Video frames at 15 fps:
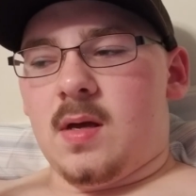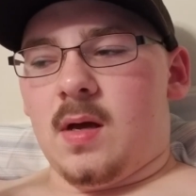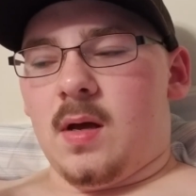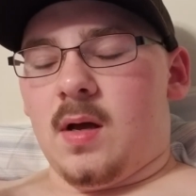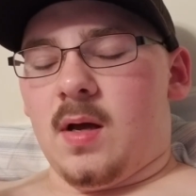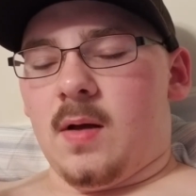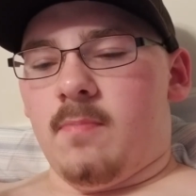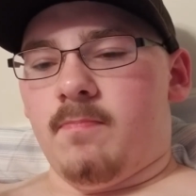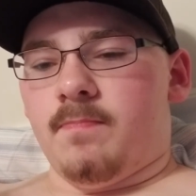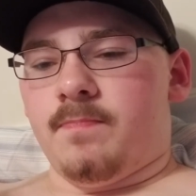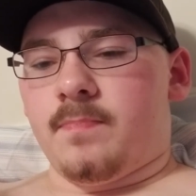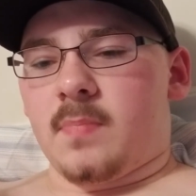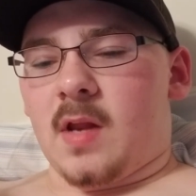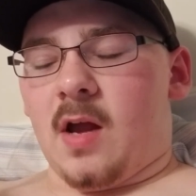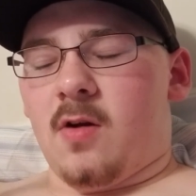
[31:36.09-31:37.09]
I don't
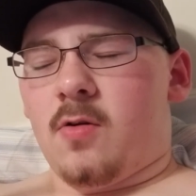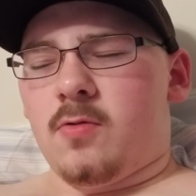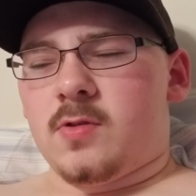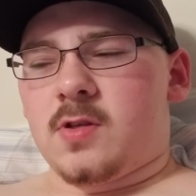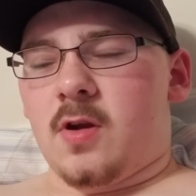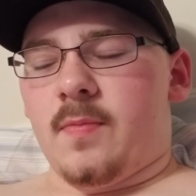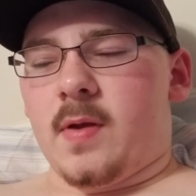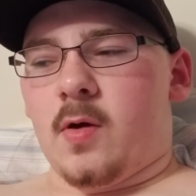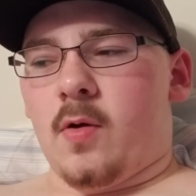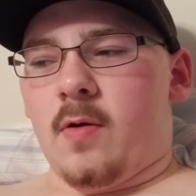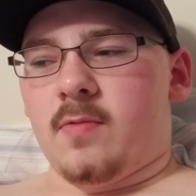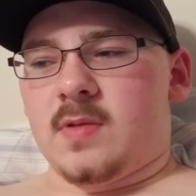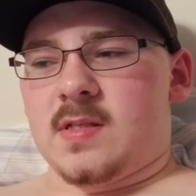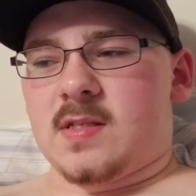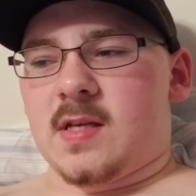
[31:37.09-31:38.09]
know what's gonna be going on
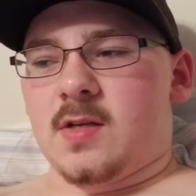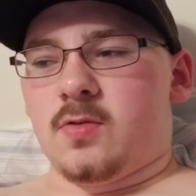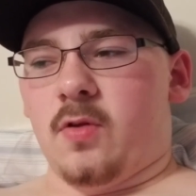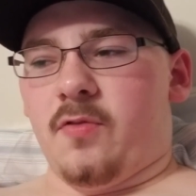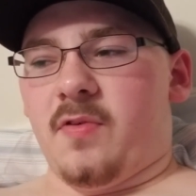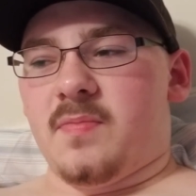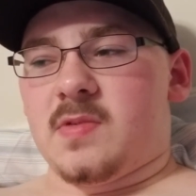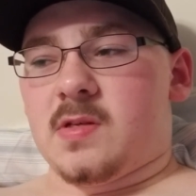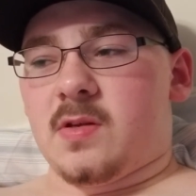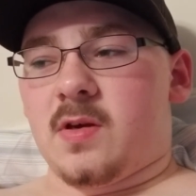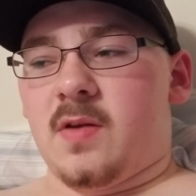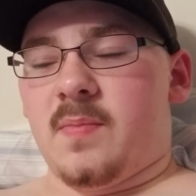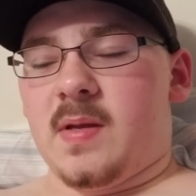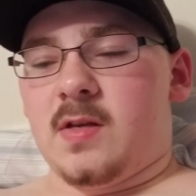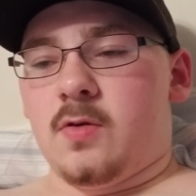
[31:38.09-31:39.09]
with the schedule. If I'm still
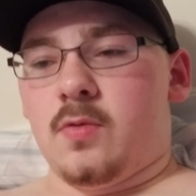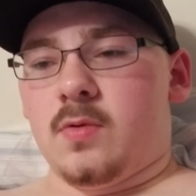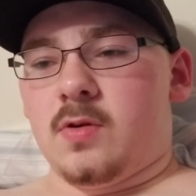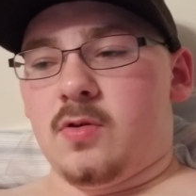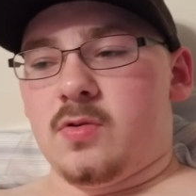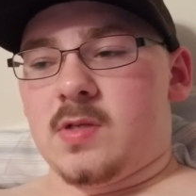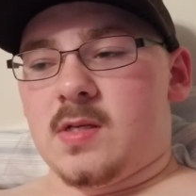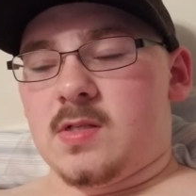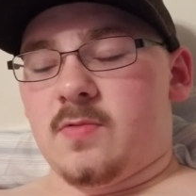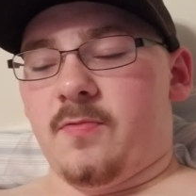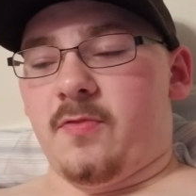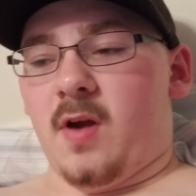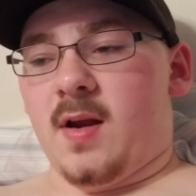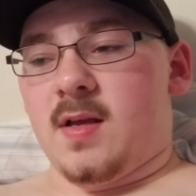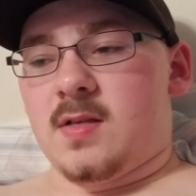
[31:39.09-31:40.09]
gonna be doing Tuesdays and
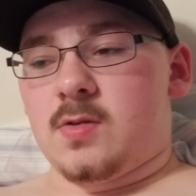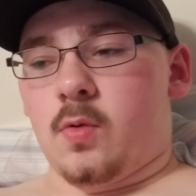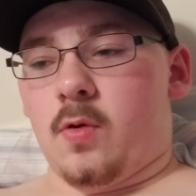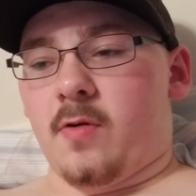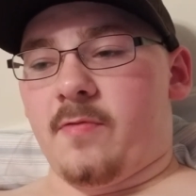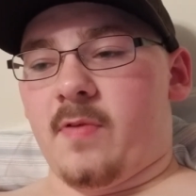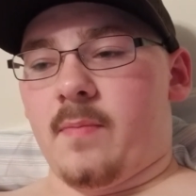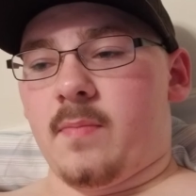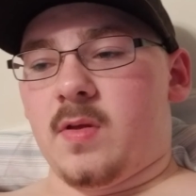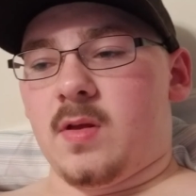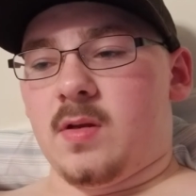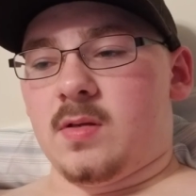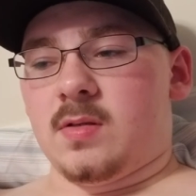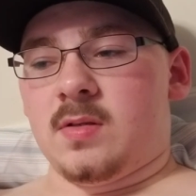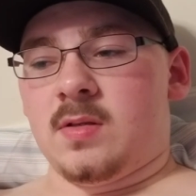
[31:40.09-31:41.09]
Fridays, or if I'm
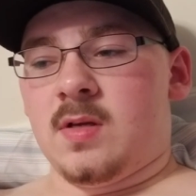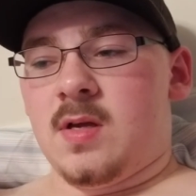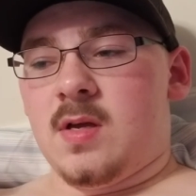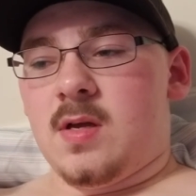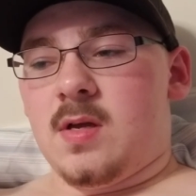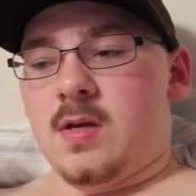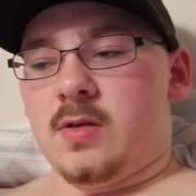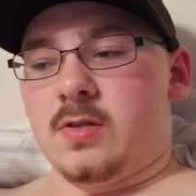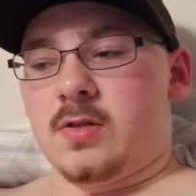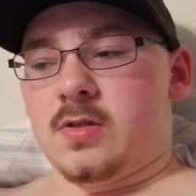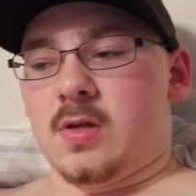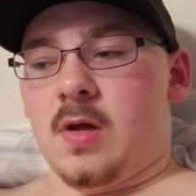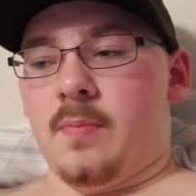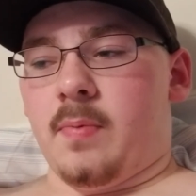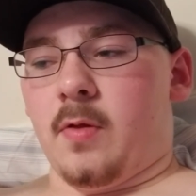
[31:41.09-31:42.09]
gonna just
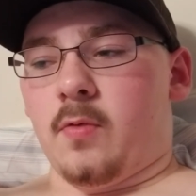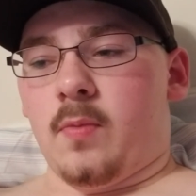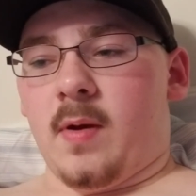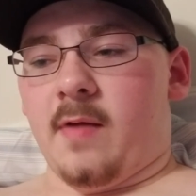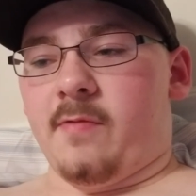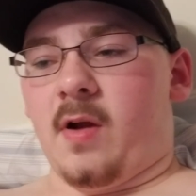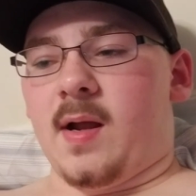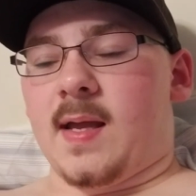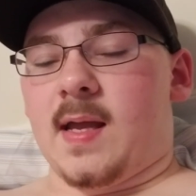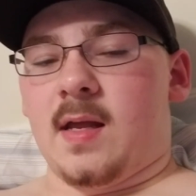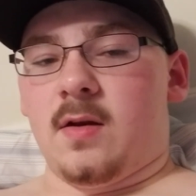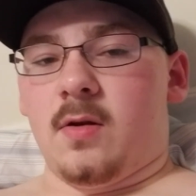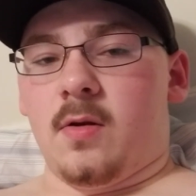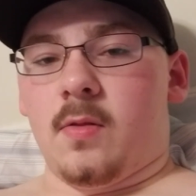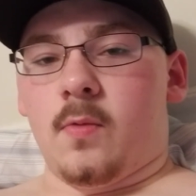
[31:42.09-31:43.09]
upload whenever I can
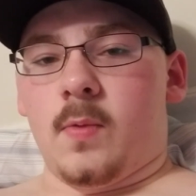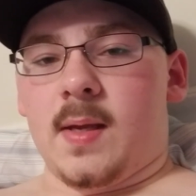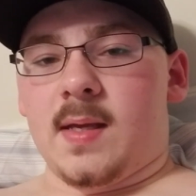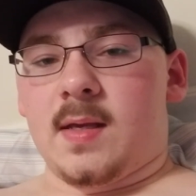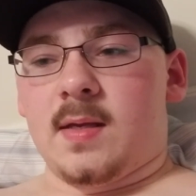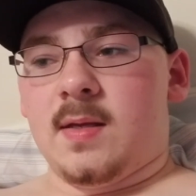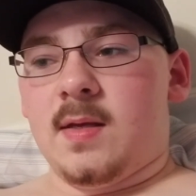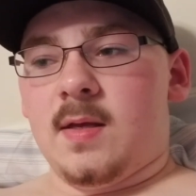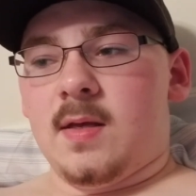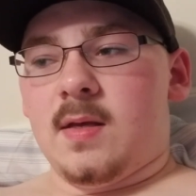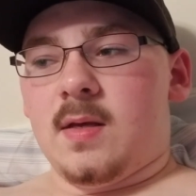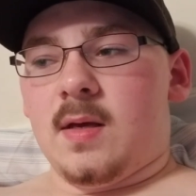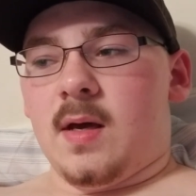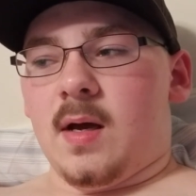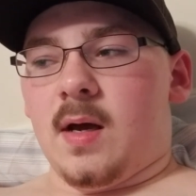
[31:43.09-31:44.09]
during the week.
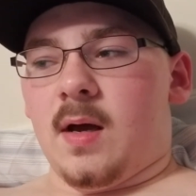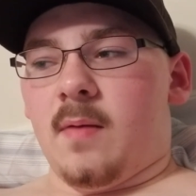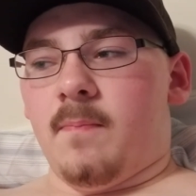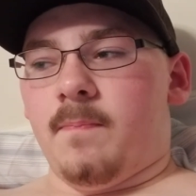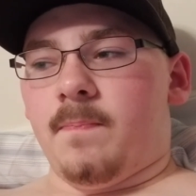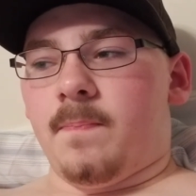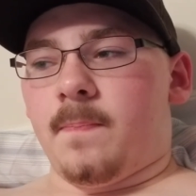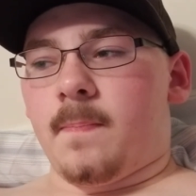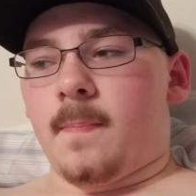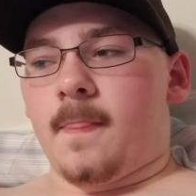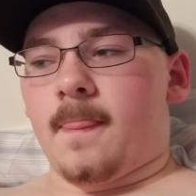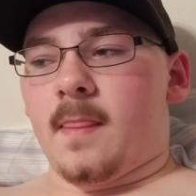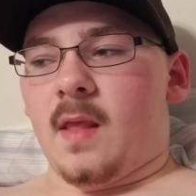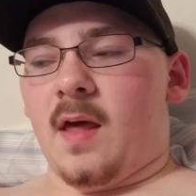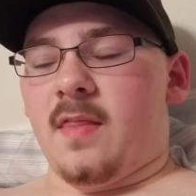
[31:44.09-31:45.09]

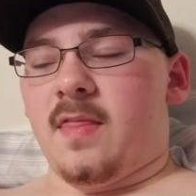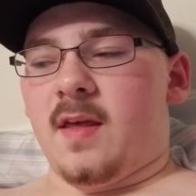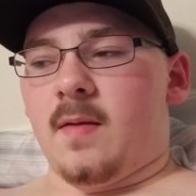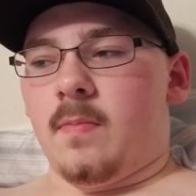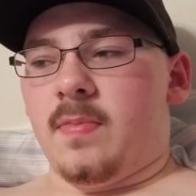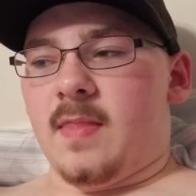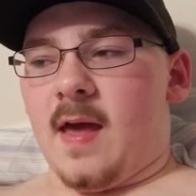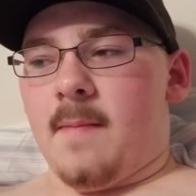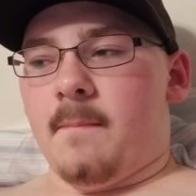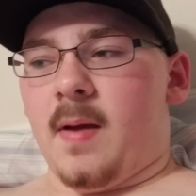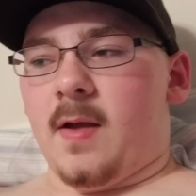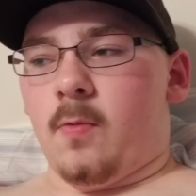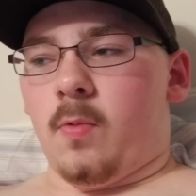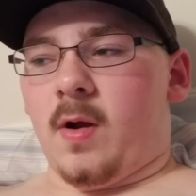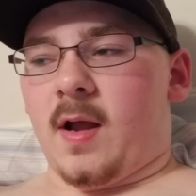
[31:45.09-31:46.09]
I think that
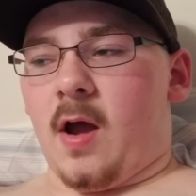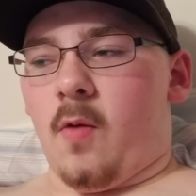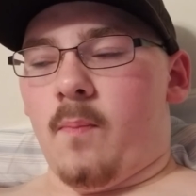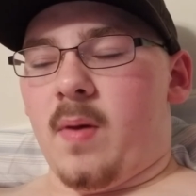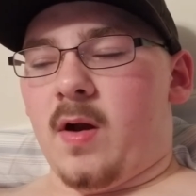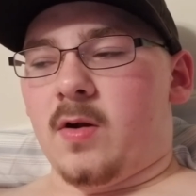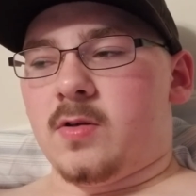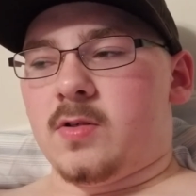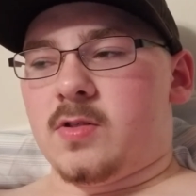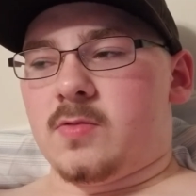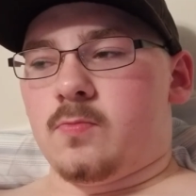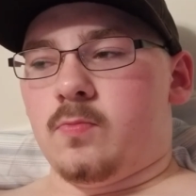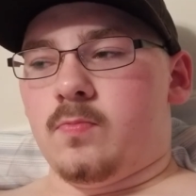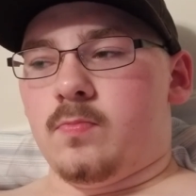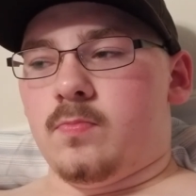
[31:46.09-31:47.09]
might work out better, just
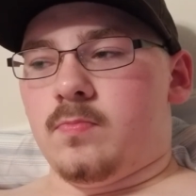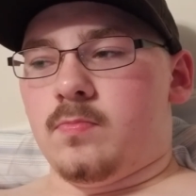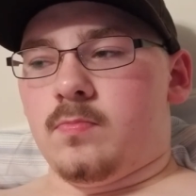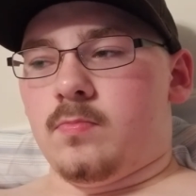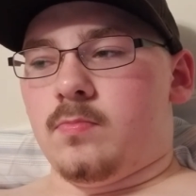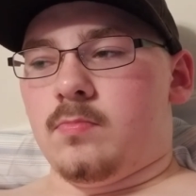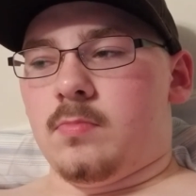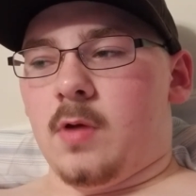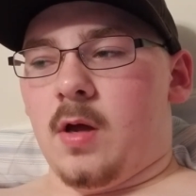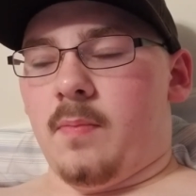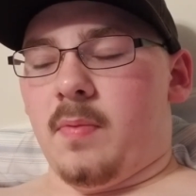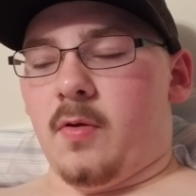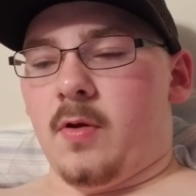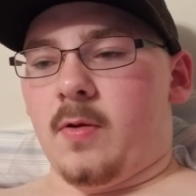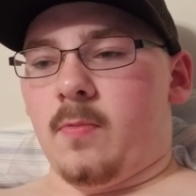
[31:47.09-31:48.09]

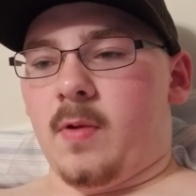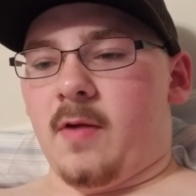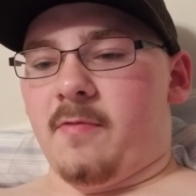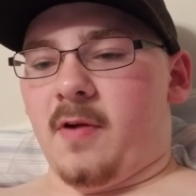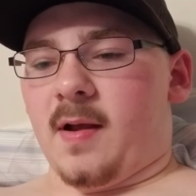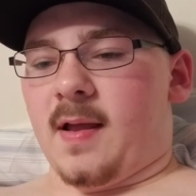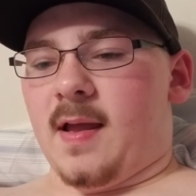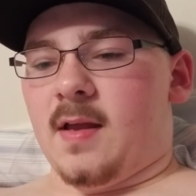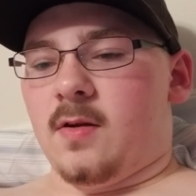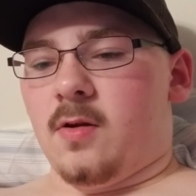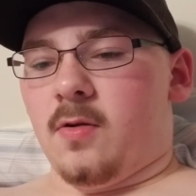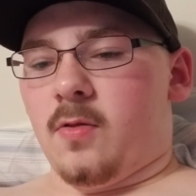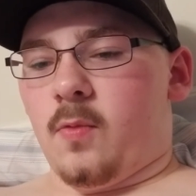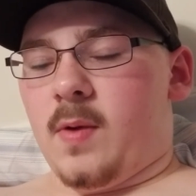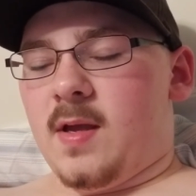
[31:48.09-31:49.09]
uploading whenever I can
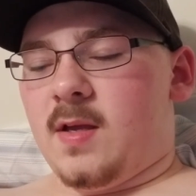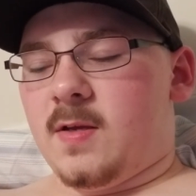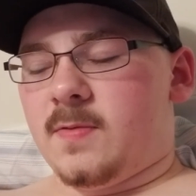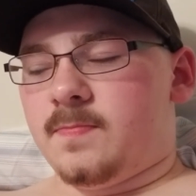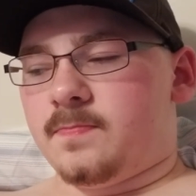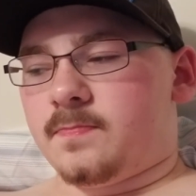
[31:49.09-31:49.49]
during the week.